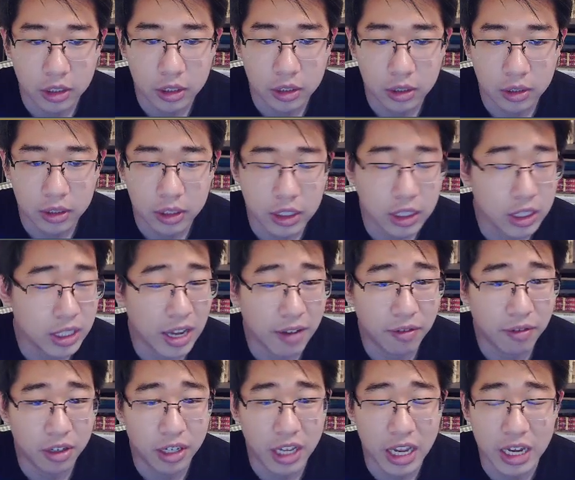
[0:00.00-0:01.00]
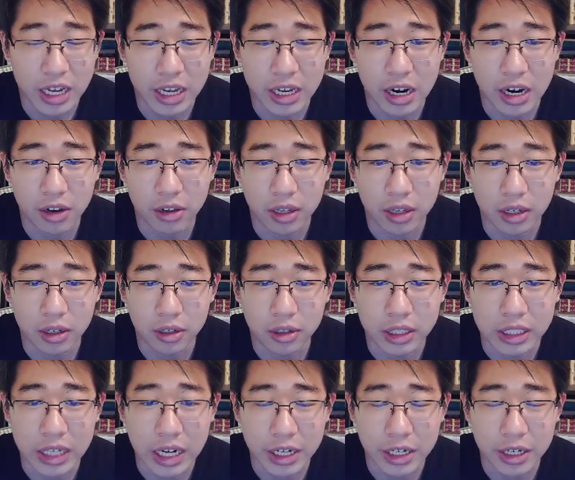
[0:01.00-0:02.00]
just after taking out the all
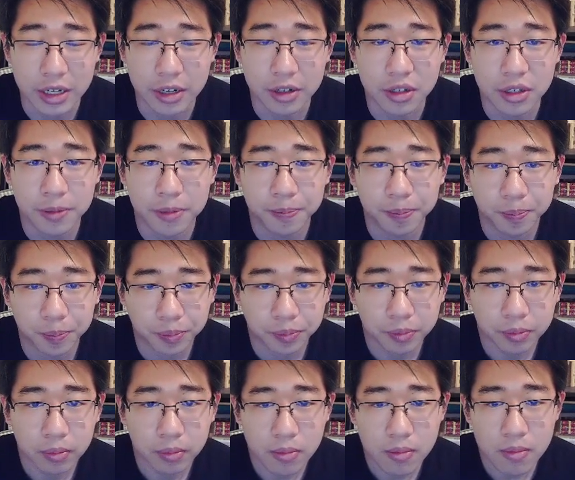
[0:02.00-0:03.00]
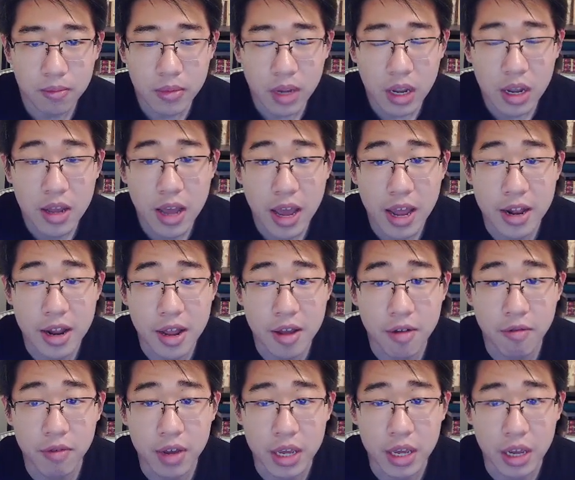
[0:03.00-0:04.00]
Ninetales, and
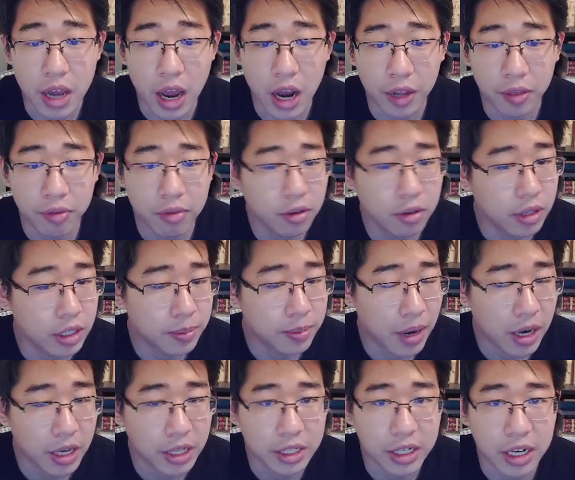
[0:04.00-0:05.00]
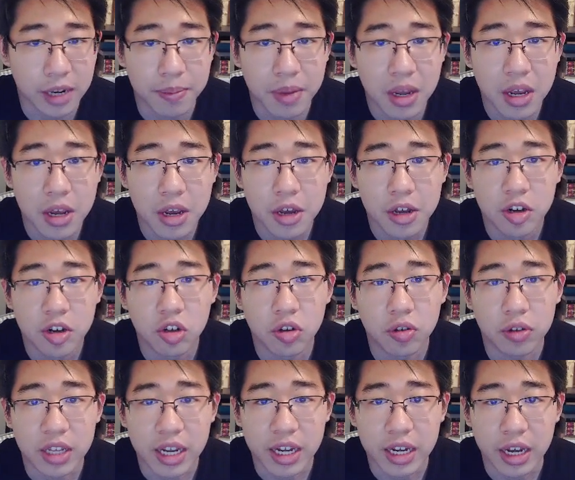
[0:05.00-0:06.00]
then we throw this body slam
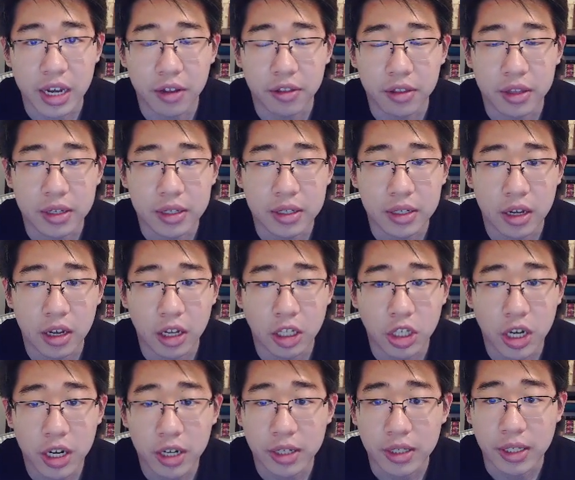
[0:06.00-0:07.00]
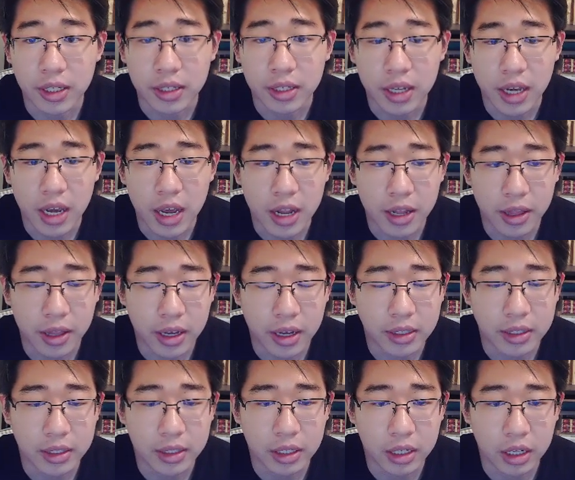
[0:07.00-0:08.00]
to take out this Jellicent, and
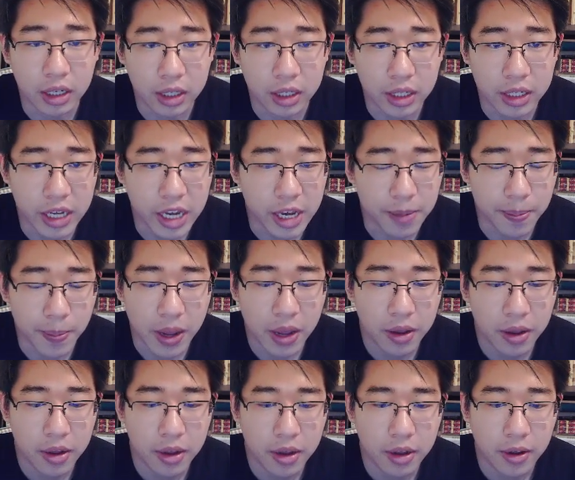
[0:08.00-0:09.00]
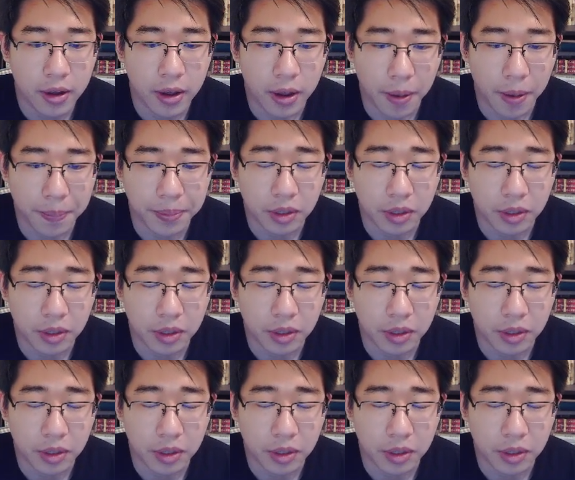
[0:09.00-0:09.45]
that's a good game to